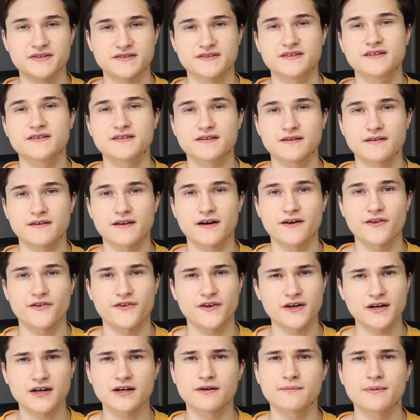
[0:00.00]
sitting there
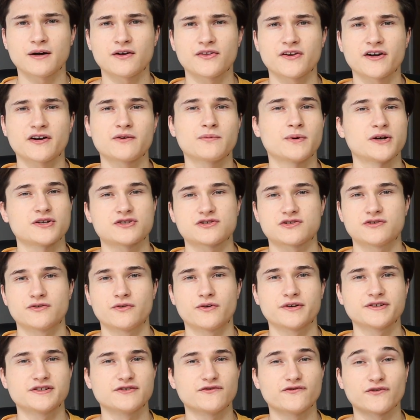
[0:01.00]
thinking about that question
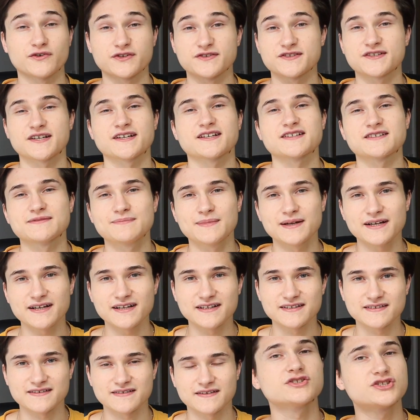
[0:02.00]
already for 6
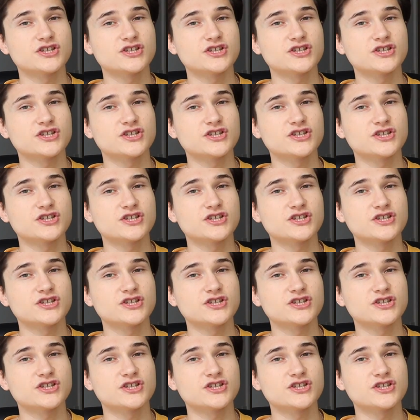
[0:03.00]
minutes,